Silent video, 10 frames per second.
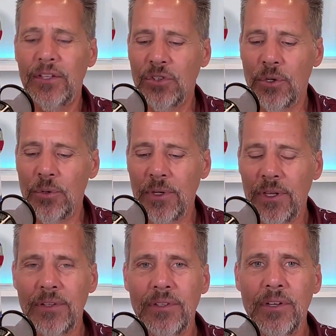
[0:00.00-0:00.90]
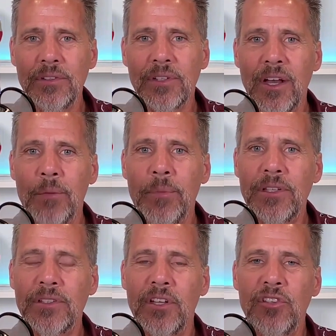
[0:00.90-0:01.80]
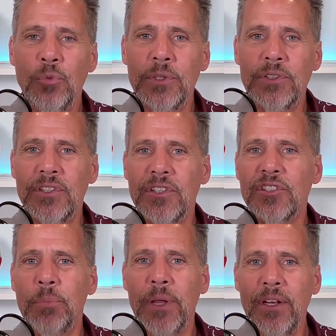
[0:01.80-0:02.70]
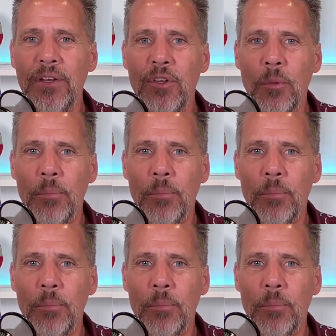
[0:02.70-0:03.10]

So it does kind of make sense once it's explained to you,